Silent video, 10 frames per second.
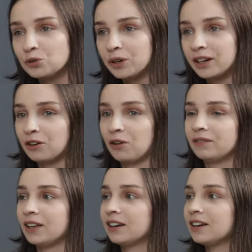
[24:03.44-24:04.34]
doing and all
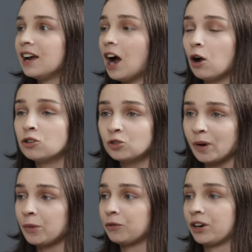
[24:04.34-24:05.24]
of that. I also
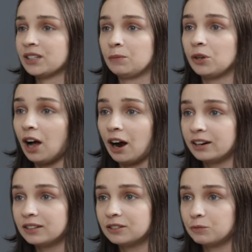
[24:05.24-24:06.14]
remember, for example,
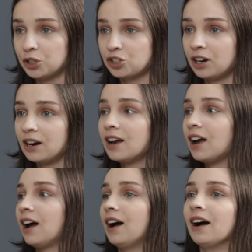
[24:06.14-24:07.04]
Art Mishra
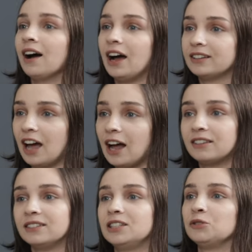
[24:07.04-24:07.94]
uh, at
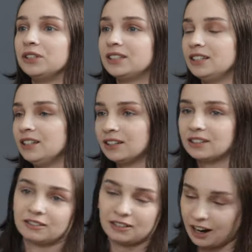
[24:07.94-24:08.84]
Athens UDC.
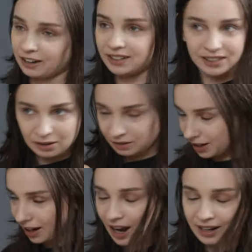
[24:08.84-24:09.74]
Art is an,
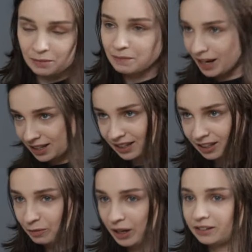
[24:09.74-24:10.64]
an, amazing
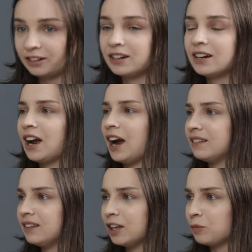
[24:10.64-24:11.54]
debater. I
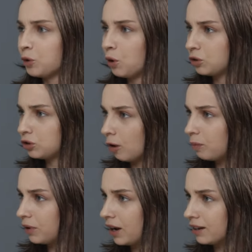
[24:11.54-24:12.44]
think they broke
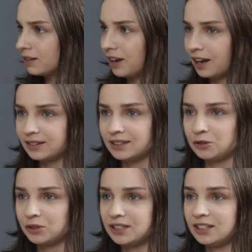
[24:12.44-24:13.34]
top at Athens
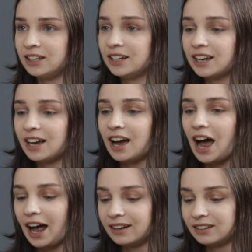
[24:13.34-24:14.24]
UDC.
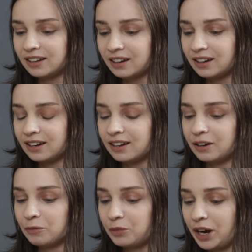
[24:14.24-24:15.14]
At
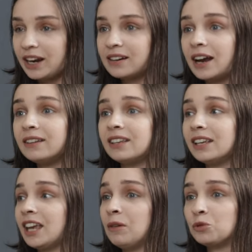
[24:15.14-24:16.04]
the break night, he
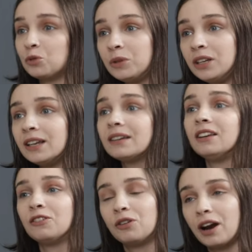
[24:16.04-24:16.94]
came to me and
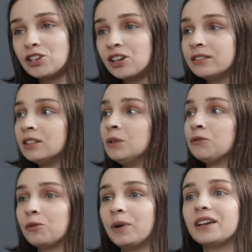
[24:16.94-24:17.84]
he congratulated me
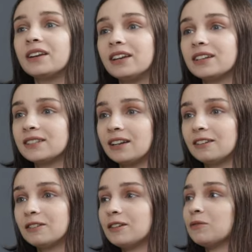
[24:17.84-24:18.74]
for breaking ESL
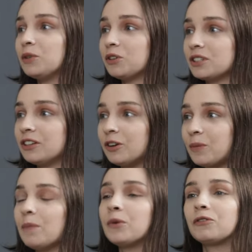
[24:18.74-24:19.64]
because he
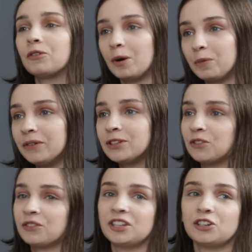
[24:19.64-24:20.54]
remembered from our previous
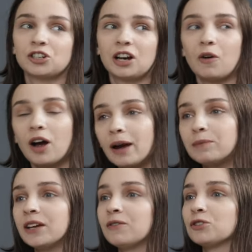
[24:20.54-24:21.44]
conversation how
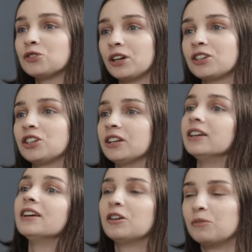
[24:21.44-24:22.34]
hyped I was to
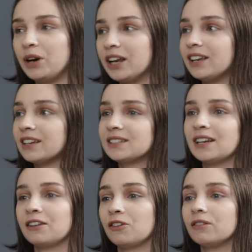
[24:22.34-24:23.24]
actually break
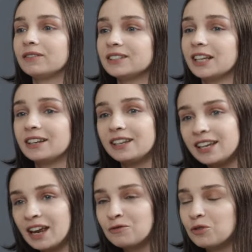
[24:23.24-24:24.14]
ESL and all this. And he
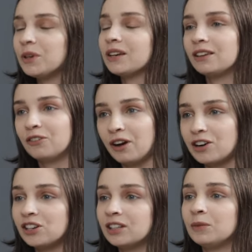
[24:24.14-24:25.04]
came to me and he
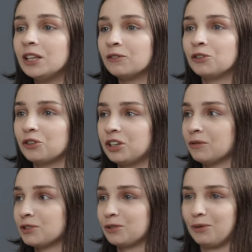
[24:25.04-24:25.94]
congratulated me, even though he
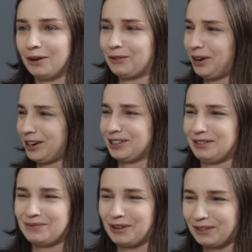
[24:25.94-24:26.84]
was the one who
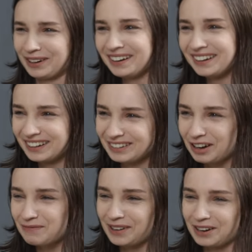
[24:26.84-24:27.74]
actually broke
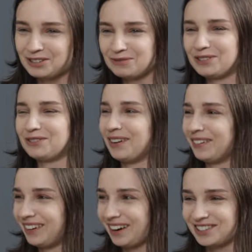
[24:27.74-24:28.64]
top, and I should be the one
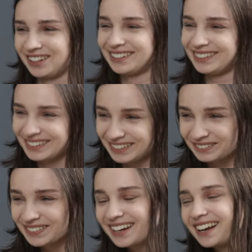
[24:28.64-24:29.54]
congratulating him.